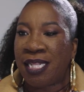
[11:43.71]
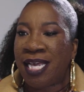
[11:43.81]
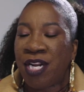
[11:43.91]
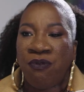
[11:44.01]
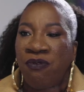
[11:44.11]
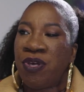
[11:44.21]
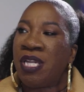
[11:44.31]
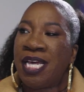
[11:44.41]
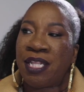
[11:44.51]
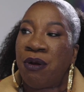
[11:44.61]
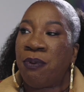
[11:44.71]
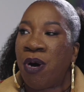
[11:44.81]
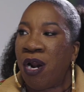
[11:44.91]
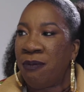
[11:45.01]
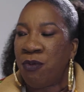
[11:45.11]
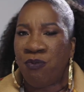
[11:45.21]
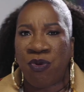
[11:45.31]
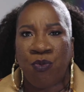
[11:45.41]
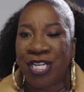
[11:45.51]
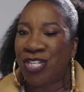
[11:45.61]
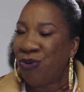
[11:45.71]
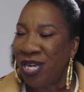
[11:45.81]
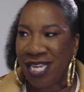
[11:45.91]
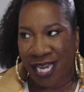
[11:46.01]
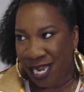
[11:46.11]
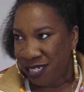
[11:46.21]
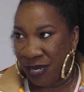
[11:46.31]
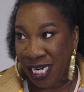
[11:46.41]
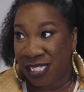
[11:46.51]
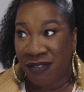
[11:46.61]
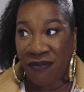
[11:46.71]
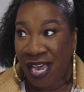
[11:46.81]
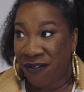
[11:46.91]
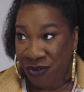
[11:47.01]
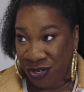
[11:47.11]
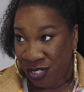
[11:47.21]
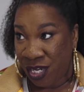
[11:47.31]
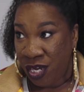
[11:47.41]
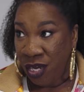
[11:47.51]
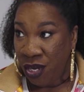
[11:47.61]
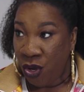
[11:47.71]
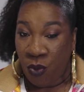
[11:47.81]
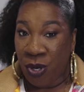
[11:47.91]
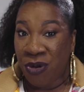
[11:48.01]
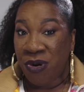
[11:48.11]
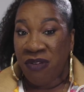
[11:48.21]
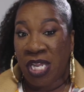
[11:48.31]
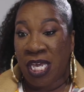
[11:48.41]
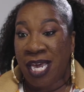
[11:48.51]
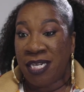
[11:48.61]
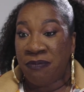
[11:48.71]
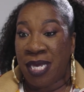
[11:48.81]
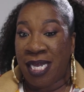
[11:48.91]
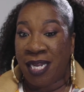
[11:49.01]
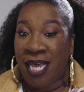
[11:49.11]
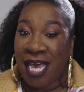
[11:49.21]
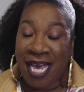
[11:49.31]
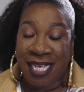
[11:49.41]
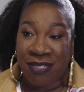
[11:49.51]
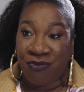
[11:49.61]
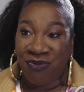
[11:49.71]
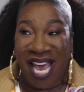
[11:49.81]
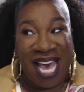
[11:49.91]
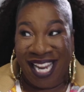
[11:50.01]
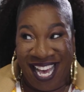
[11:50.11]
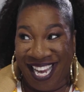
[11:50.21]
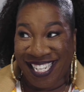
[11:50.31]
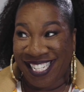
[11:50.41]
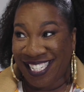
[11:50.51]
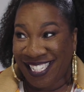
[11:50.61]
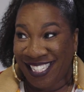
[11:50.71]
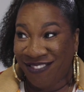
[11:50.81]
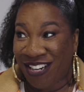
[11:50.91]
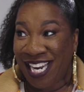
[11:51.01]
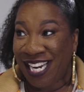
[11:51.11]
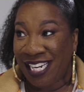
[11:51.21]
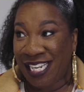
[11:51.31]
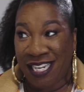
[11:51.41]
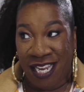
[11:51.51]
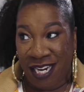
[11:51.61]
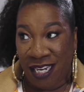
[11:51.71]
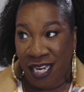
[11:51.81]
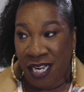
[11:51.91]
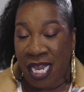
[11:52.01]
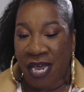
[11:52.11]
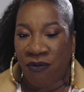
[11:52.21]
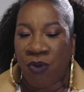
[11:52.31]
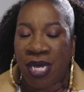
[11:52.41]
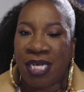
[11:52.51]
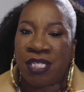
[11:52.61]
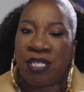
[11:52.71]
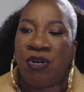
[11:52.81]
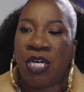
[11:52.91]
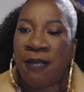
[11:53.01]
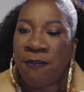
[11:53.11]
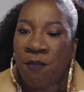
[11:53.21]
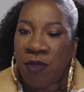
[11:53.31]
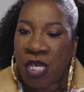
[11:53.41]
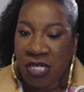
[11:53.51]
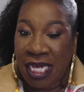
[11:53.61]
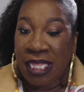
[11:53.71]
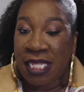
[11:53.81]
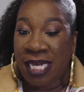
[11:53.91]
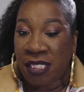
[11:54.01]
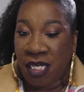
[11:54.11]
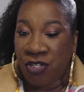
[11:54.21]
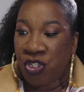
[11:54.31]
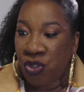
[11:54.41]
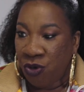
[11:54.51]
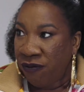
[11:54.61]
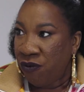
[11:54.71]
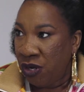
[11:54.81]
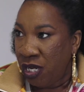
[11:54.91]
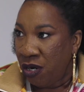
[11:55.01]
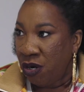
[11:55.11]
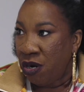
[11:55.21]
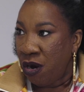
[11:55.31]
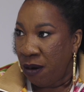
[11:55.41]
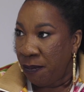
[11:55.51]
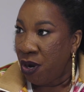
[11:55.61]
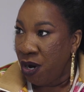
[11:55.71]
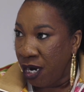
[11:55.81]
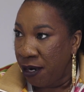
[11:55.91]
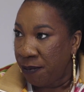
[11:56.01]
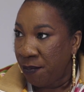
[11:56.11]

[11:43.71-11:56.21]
They don't feel like they're a part of the movement. We don't engage men as survivors. Right. We don't even engage men as allies, right? In a lot of ways. So I think that's a shortfalling on our part.